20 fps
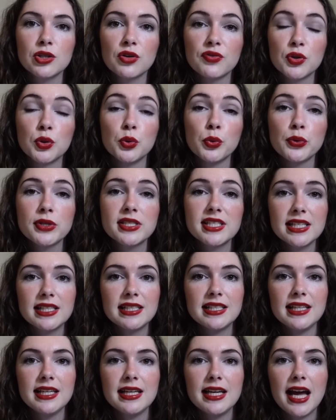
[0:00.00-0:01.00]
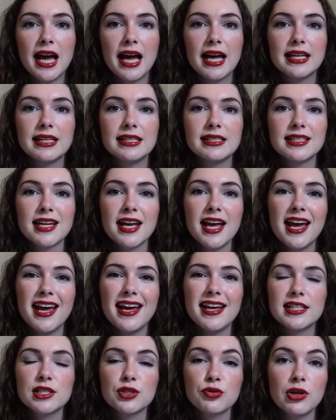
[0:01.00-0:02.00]
of a whole city and
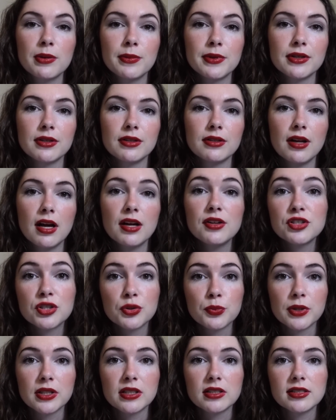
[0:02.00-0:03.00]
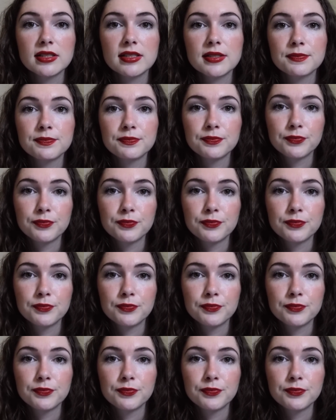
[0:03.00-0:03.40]
its criminal underworld.